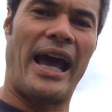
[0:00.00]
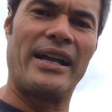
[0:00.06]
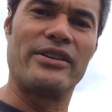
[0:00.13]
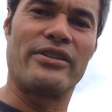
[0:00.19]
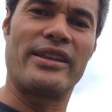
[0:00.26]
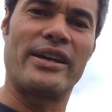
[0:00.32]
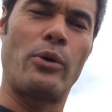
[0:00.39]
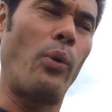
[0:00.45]
And
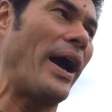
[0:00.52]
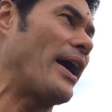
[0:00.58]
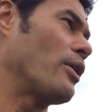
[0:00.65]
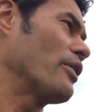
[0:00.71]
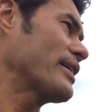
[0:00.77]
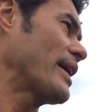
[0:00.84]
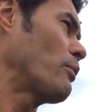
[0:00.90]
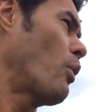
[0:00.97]
you think,
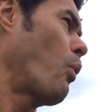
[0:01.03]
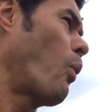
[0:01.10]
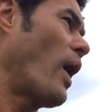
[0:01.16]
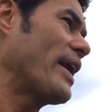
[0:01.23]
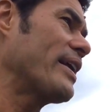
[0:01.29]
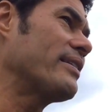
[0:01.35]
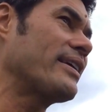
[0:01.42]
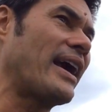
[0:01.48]
wow, okay, well,
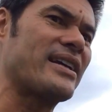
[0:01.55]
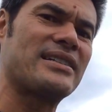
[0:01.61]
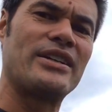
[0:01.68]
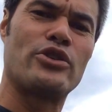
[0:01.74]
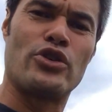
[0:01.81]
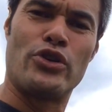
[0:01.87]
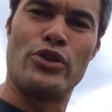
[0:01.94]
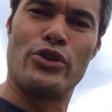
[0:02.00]
why did they
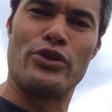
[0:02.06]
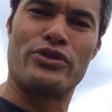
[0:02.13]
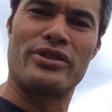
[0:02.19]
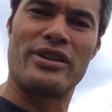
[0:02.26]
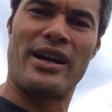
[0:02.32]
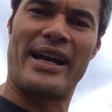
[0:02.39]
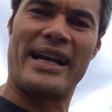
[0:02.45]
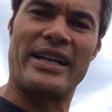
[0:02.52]
actually
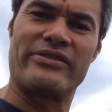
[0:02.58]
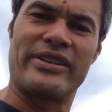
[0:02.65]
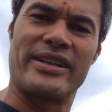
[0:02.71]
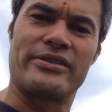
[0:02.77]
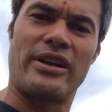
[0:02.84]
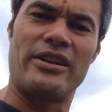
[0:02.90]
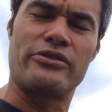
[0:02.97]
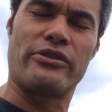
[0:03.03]
choose the Lighthouse of
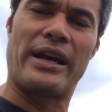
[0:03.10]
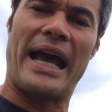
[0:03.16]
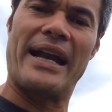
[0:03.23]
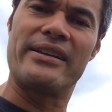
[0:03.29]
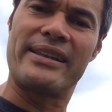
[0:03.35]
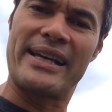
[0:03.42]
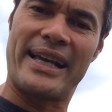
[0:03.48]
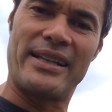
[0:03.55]
Alexandria?
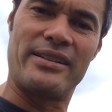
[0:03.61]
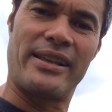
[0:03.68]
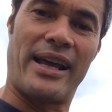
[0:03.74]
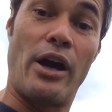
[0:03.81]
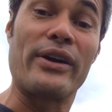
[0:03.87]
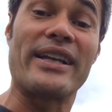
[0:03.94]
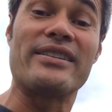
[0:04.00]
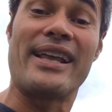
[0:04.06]
How did they get to
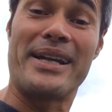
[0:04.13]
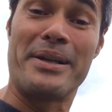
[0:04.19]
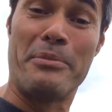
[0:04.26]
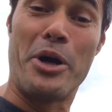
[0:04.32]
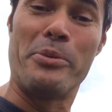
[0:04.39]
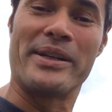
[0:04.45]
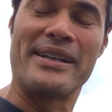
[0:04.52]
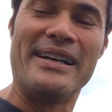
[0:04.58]
that? I'll get to that in a
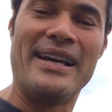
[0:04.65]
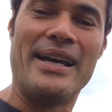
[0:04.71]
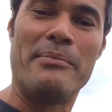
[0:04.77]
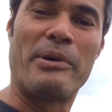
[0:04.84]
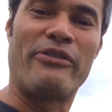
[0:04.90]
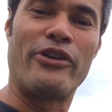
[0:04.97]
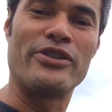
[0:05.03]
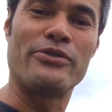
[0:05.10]
moment.
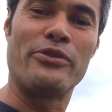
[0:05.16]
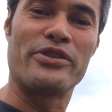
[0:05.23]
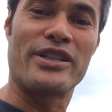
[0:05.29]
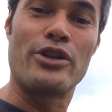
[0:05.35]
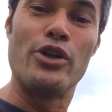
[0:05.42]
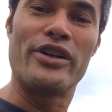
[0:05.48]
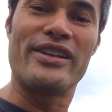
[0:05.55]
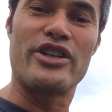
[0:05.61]
But first of all,
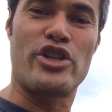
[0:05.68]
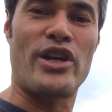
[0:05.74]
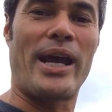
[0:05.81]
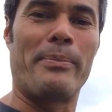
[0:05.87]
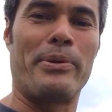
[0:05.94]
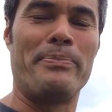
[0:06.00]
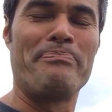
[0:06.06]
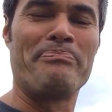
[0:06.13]
just look at the
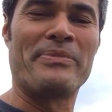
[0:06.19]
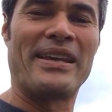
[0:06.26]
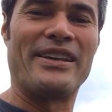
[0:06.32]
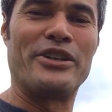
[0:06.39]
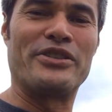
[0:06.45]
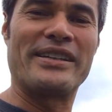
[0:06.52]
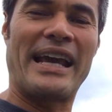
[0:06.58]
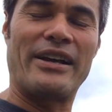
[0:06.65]
shape.
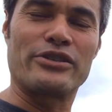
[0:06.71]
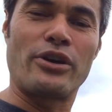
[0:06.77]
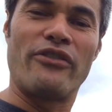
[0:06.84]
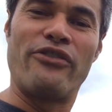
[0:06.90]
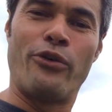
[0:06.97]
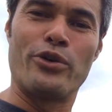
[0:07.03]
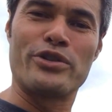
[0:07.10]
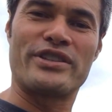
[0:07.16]
You see how it's
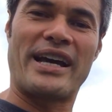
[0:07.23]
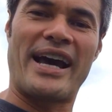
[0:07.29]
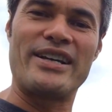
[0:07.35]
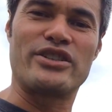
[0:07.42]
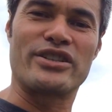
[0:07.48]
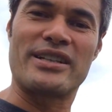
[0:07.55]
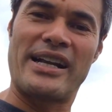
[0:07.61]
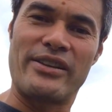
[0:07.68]
got four
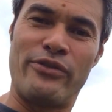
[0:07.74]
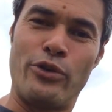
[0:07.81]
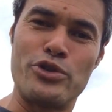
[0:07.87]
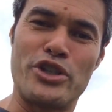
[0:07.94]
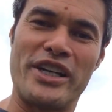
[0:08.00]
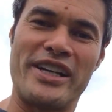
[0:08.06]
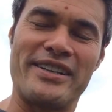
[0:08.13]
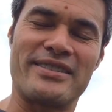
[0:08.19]
sides, just like the
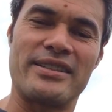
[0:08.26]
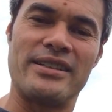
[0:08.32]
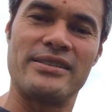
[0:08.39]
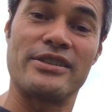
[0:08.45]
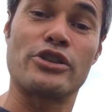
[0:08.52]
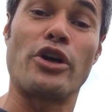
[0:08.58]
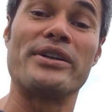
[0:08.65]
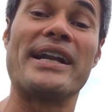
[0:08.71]
four
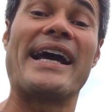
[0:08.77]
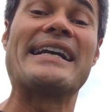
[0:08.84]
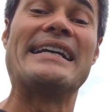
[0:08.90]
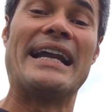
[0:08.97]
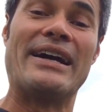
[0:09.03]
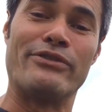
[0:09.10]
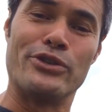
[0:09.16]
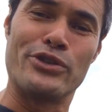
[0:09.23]
geniuses. It's got
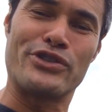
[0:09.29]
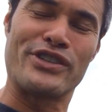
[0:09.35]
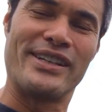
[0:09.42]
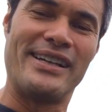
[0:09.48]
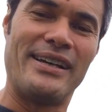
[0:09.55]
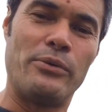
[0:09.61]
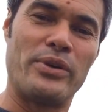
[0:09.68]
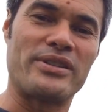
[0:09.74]
nine levels,
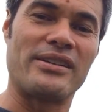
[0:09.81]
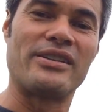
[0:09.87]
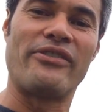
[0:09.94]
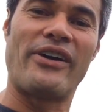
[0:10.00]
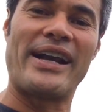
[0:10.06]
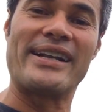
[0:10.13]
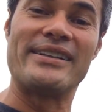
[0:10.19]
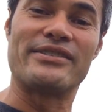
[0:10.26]
which are
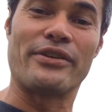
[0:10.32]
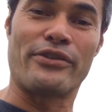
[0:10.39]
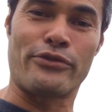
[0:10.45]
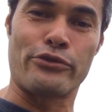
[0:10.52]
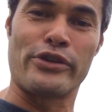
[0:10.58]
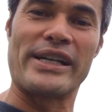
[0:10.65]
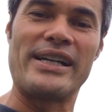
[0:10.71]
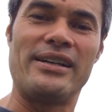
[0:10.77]
divided into
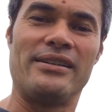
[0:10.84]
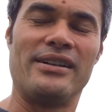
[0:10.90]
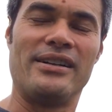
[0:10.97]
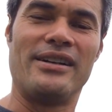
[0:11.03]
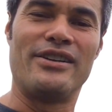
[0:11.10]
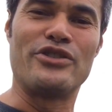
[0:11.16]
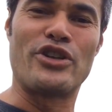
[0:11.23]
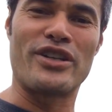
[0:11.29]
three,
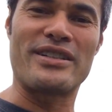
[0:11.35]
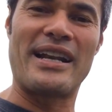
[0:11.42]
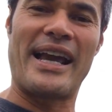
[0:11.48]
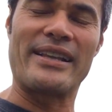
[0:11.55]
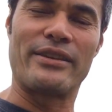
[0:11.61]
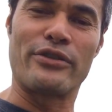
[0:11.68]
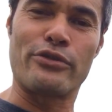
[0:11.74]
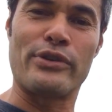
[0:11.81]
just
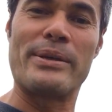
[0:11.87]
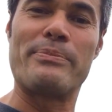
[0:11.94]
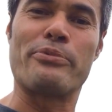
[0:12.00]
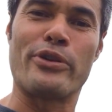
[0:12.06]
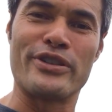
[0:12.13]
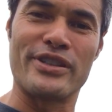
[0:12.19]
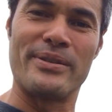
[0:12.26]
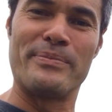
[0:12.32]
like the three
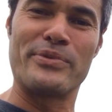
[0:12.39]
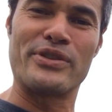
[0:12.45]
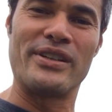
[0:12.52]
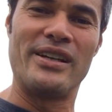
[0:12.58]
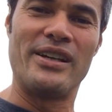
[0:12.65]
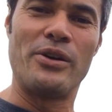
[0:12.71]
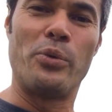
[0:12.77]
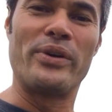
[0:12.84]
prisms
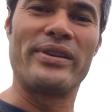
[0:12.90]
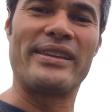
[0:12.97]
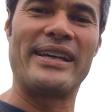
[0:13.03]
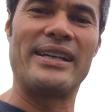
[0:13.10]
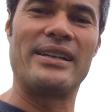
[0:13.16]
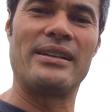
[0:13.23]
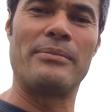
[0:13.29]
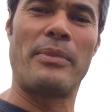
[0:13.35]

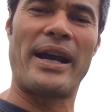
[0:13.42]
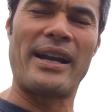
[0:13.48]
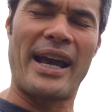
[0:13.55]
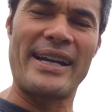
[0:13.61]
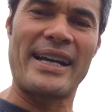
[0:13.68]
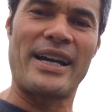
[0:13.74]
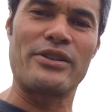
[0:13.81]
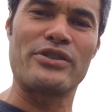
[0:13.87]
within my
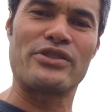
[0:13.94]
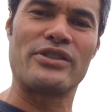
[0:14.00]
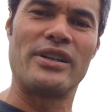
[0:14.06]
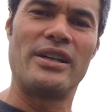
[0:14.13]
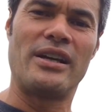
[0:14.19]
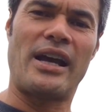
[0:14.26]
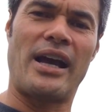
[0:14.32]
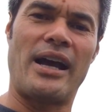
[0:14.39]
lighthouse.
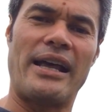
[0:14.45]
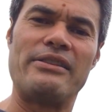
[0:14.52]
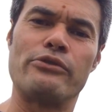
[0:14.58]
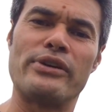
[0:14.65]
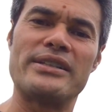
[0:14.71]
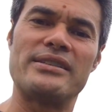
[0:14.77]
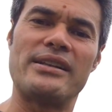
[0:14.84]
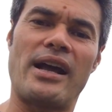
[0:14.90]
And
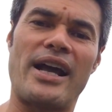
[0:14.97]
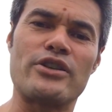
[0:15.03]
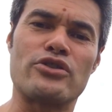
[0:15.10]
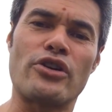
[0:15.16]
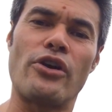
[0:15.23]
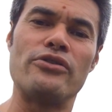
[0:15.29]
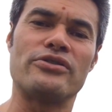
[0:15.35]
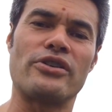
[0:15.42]
the reason that I
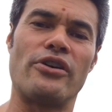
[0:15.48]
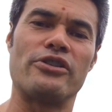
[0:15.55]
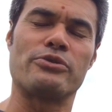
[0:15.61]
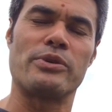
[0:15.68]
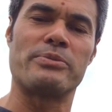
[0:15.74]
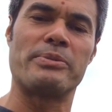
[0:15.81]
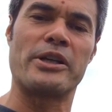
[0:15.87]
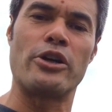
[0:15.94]
chose
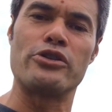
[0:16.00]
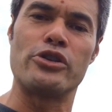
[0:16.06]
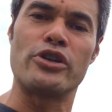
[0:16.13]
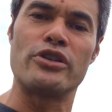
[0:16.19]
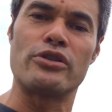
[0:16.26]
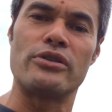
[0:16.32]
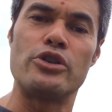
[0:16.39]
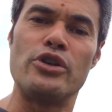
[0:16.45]
those was because
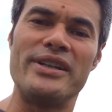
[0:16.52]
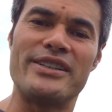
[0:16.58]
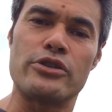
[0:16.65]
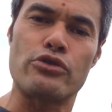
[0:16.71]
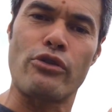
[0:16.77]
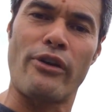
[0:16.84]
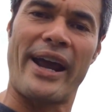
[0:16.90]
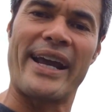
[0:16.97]
you need
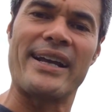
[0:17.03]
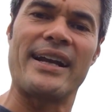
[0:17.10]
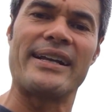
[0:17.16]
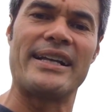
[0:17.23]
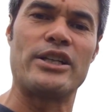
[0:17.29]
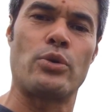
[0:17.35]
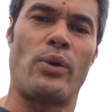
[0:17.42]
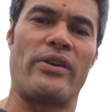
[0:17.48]
to
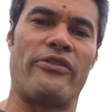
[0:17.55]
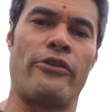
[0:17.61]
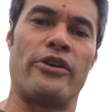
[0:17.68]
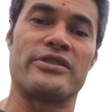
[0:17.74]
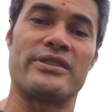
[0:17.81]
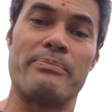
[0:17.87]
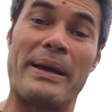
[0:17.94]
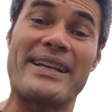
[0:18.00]
triangulate each one
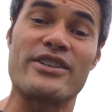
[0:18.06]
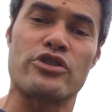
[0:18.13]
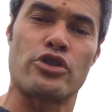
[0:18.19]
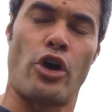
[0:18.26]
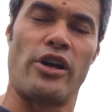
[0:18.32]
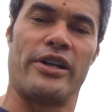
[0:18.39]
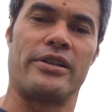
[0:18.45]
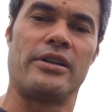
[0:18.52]
first to make it
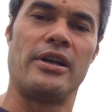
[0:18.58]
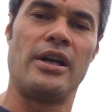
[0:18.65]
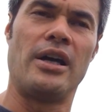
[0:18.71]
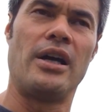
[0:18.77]
solid.